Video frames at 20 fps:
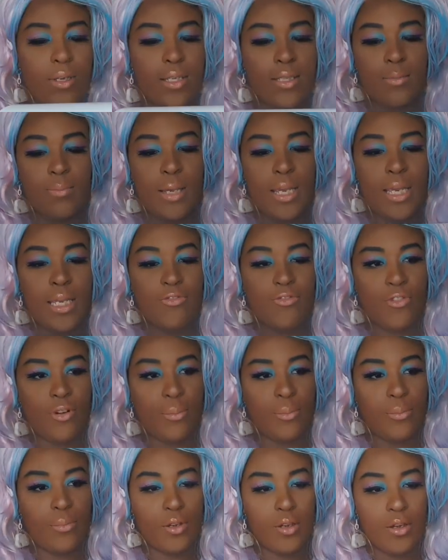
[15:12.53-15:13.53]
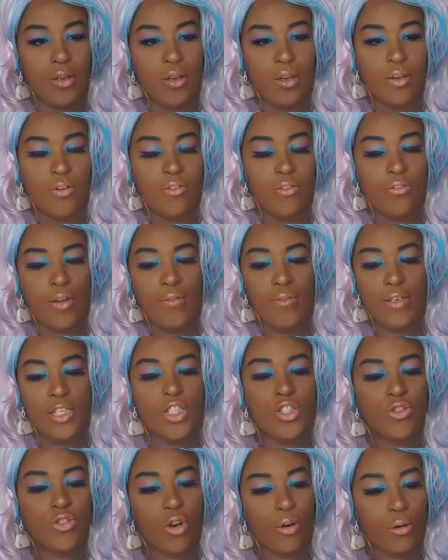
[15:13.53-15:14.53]
it's made from very
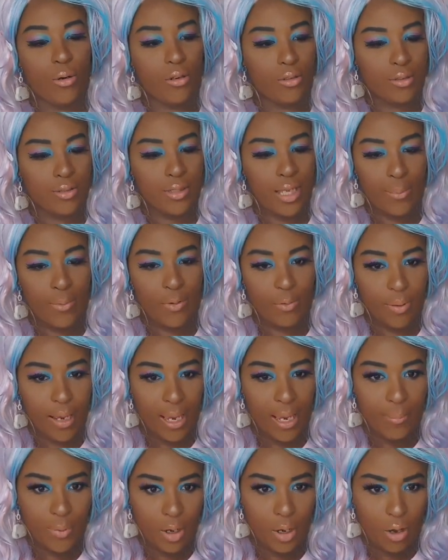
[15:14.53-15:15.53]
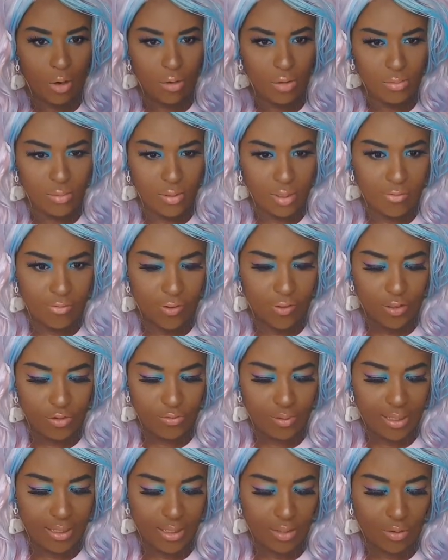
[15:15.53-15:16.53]
strong type of paper. Oh, it feels
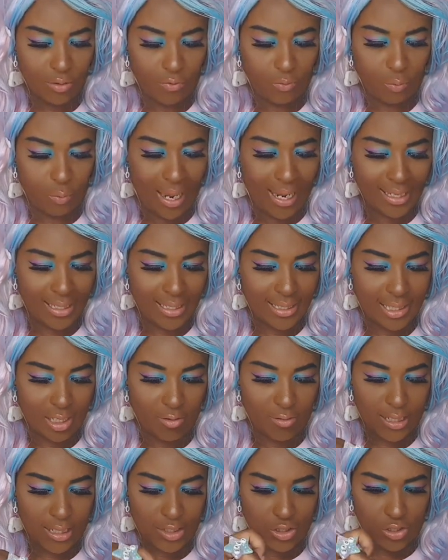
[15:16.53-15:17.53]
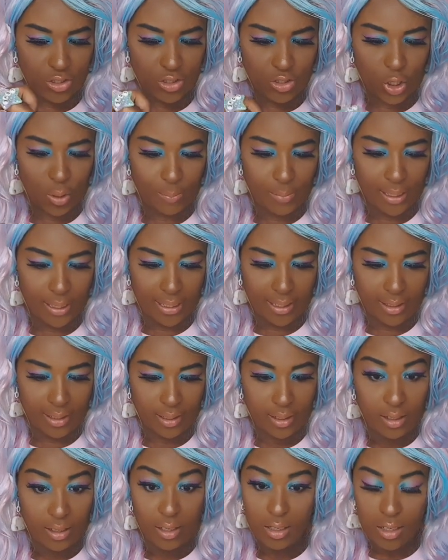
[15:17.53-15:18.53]
really sort of waxy. Or is that just a top layer?
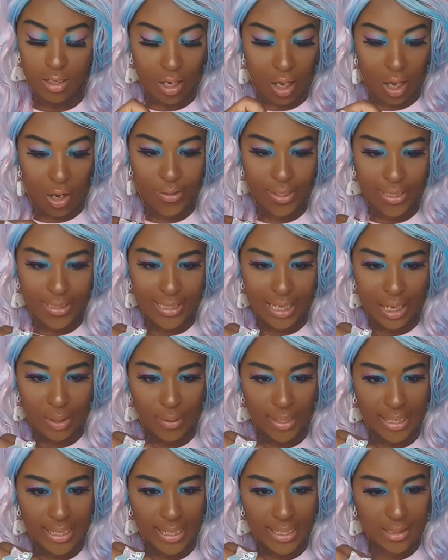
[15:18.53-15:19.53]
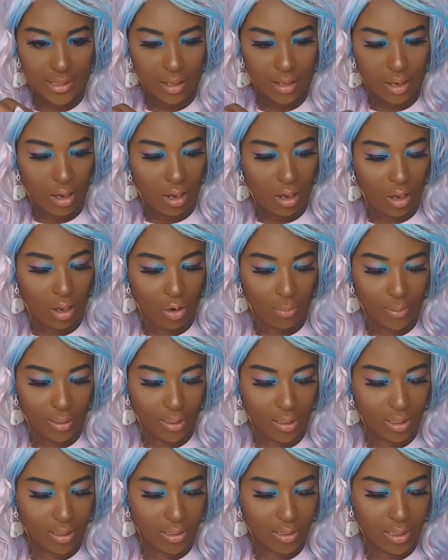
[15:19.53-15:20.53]
No, that's how it is. Oh my
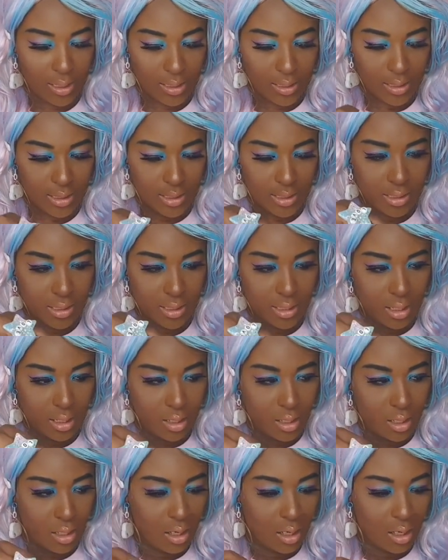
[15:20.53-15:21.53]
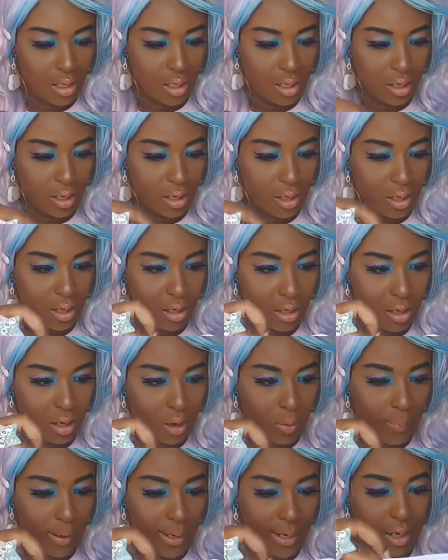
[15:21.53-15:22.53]
goodness.
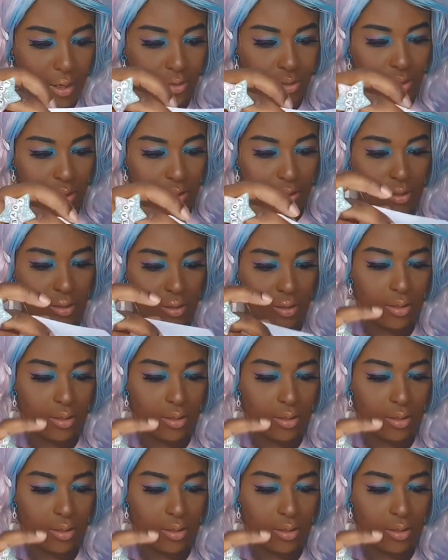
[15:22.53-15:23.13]
Oh wait, hold on.